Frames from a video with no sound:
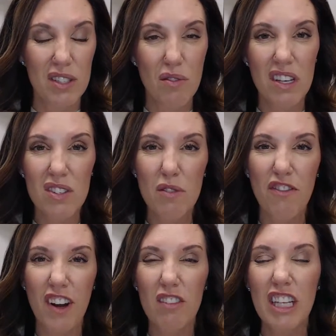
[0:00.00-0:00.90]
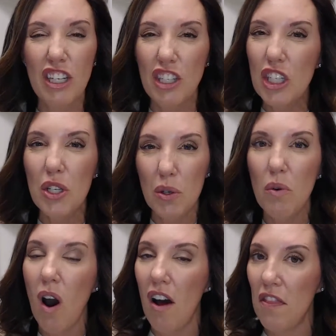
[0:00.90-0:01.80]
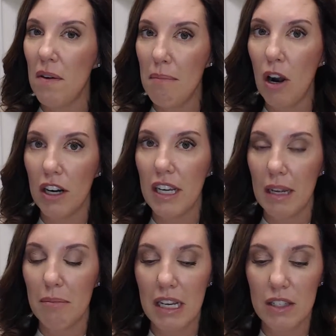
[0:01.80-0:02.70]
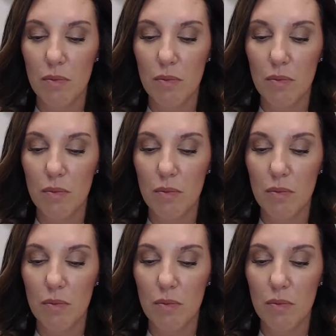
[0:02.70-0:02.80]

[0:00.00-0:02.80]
So these are fairly new on the market because